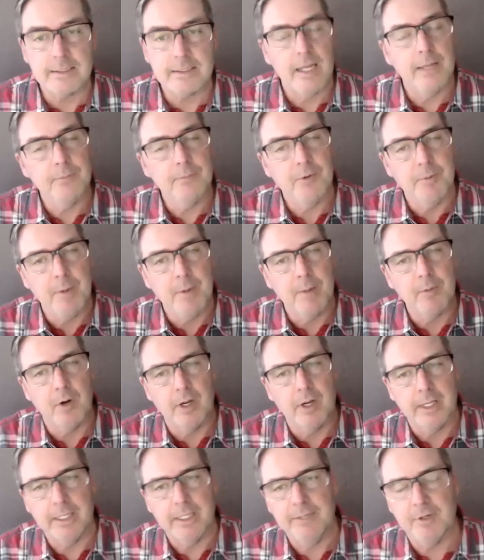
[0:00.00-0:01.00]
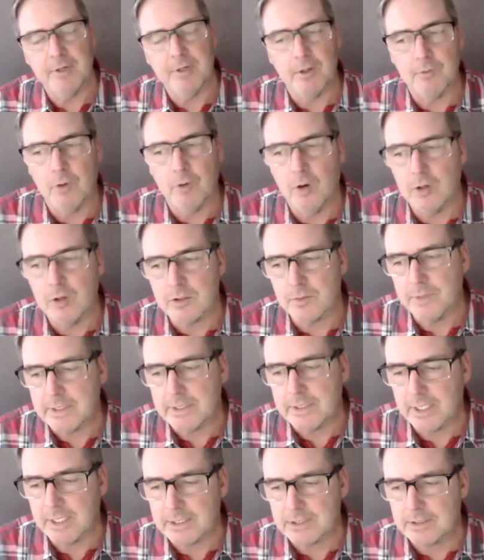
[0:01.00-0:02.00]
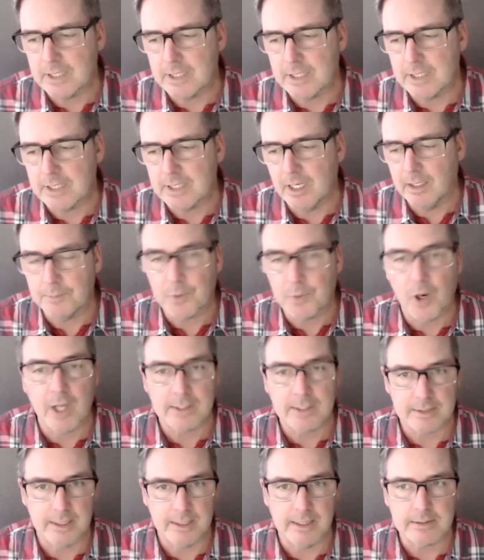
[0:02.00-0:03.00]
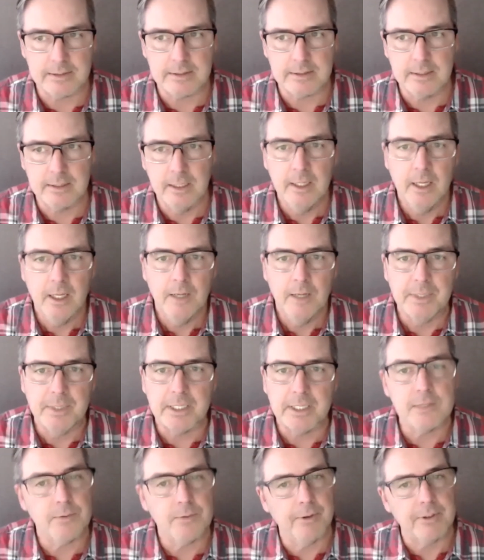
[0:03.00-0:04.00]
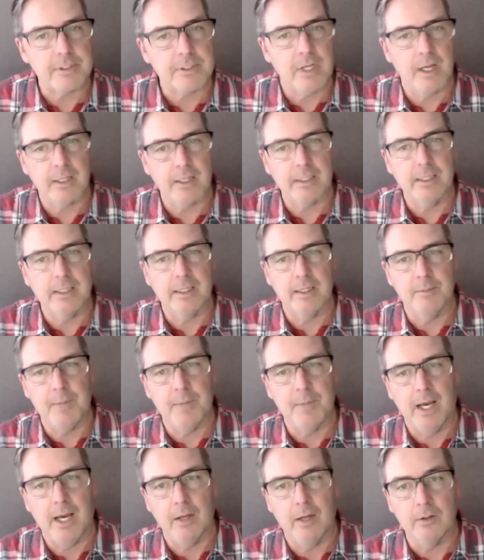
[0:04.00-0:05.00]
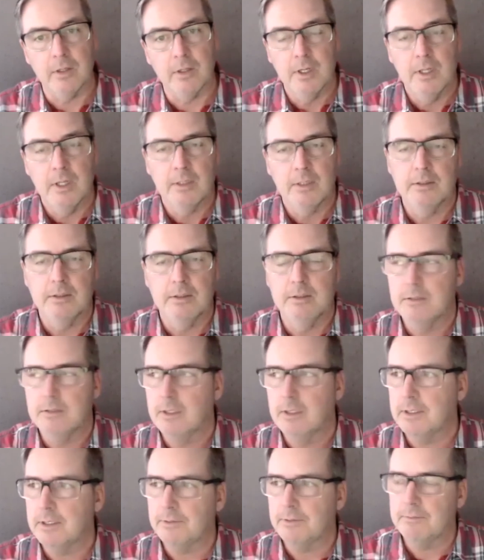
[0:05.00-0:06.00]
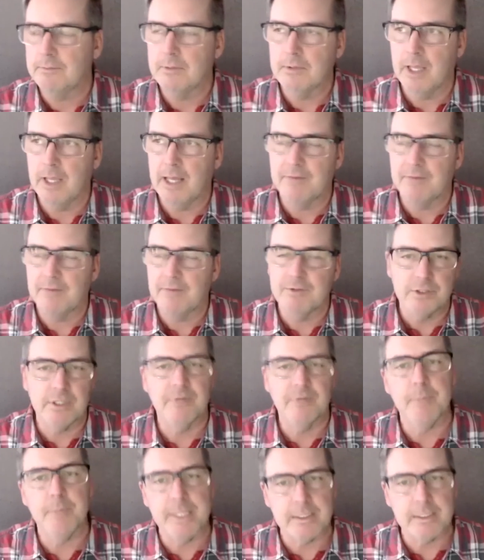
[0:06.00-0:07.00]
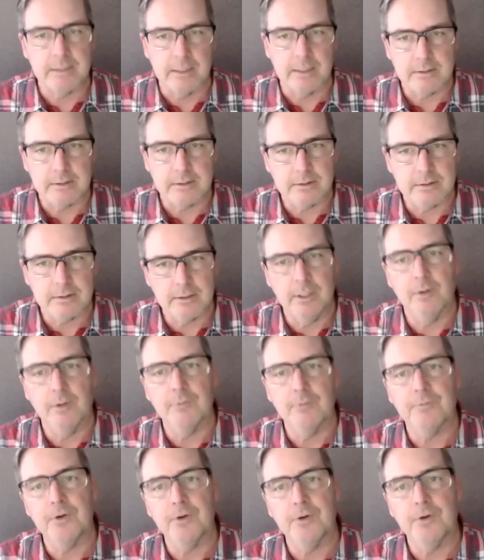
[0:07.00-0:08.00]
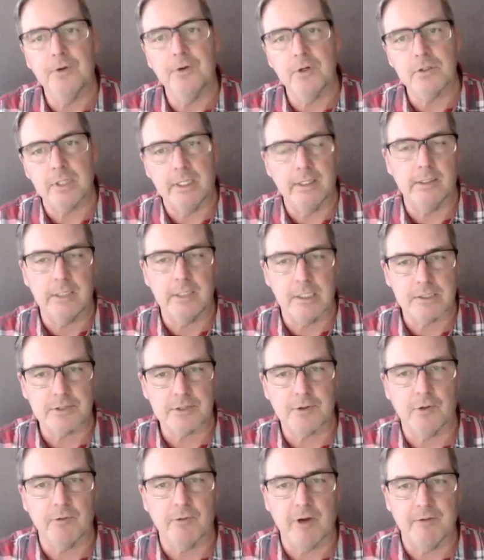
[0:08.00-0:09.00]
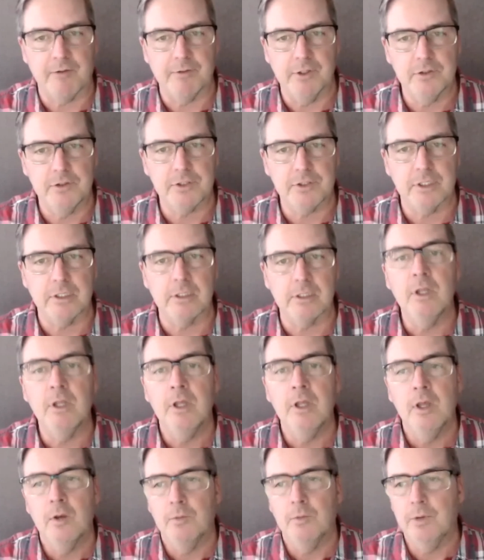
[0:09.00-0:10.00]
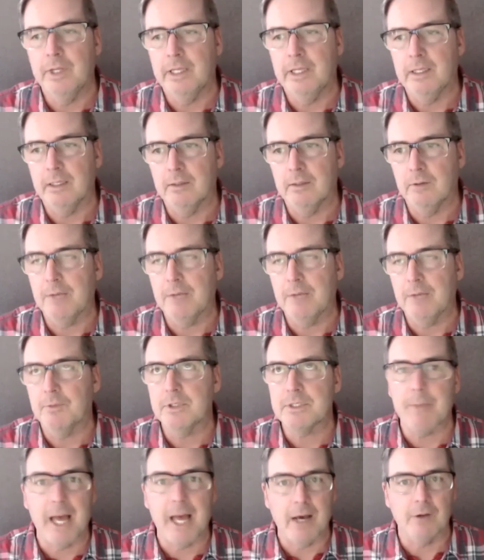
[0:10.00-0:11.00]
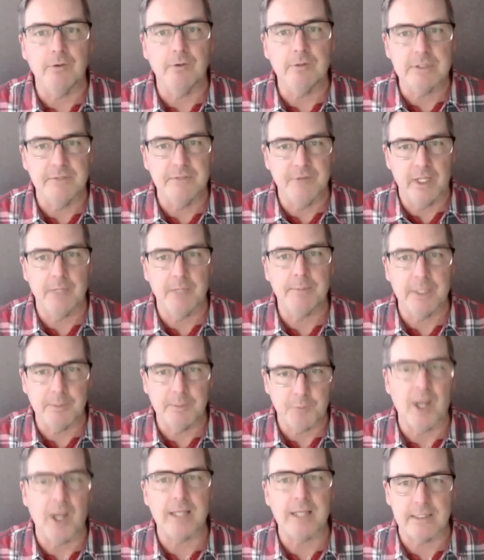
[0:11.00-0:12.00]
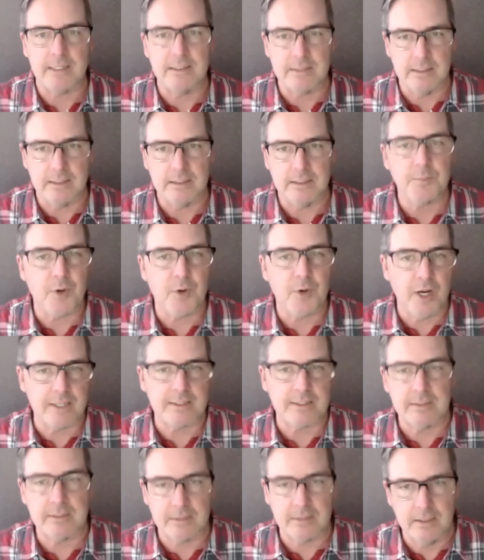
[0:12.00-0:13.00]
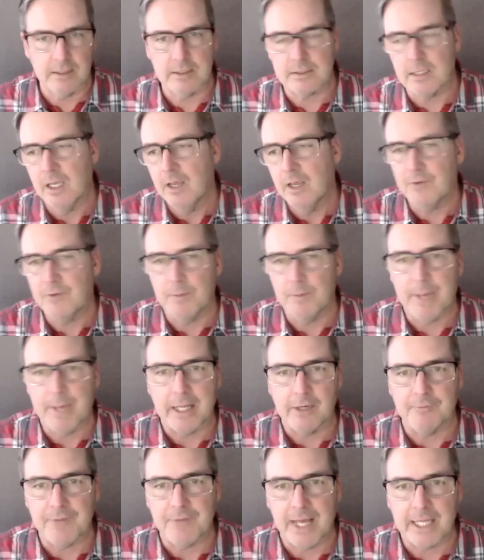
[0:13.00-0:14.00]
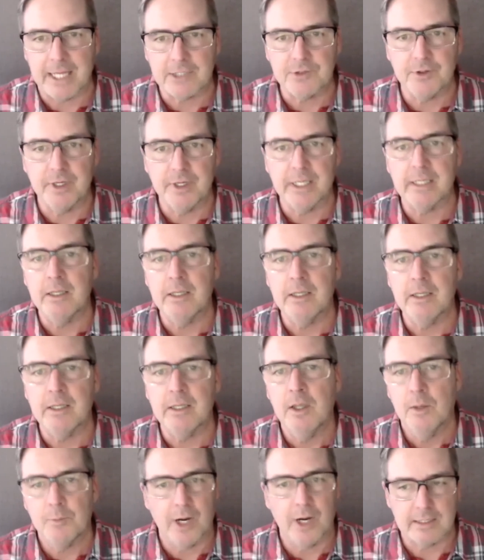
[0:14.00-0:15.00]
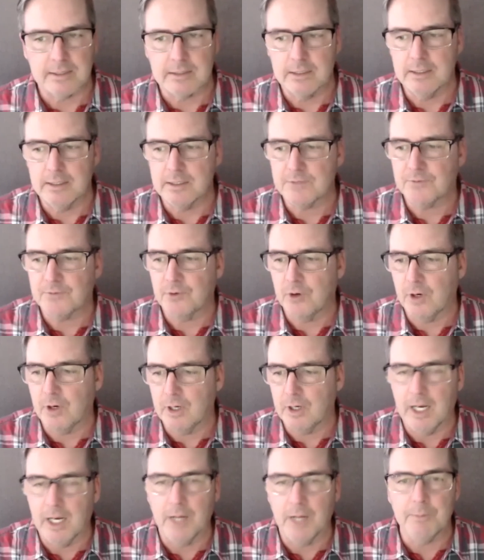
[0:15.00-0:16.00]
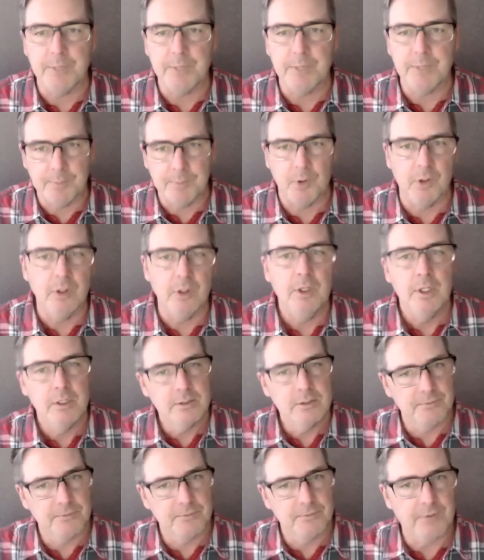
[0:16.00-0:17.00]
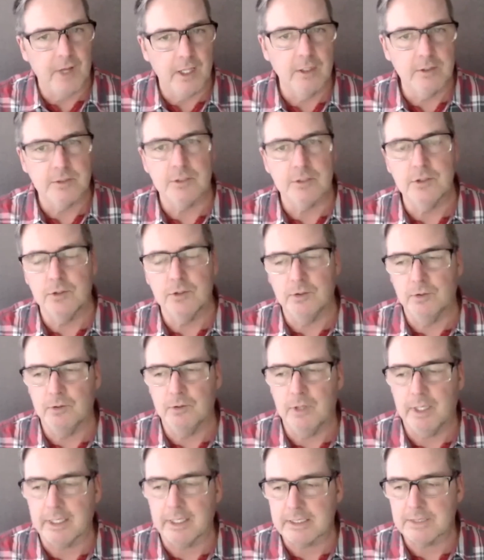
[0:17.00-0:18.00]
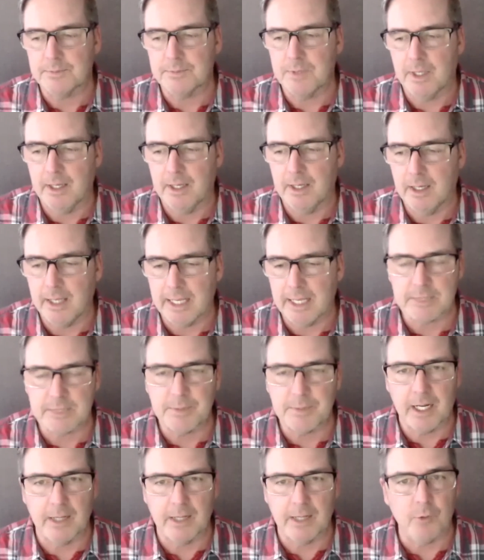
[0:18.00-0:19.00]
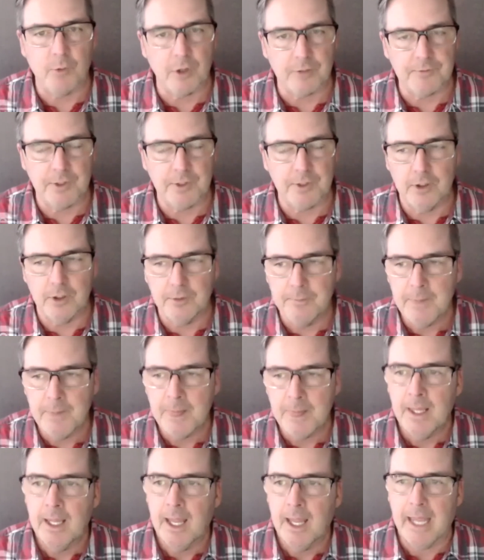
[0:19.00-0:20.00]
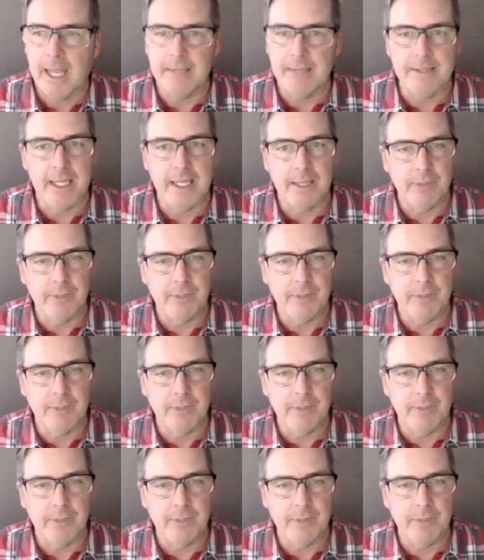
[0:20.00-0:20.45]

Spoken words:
remember, even on roles, we touched on process because we were talking about the evolution of business. First in the Industrial Revolution, it was about developing processes for manufacturing, processes for people to follow to expedite workflow. And then we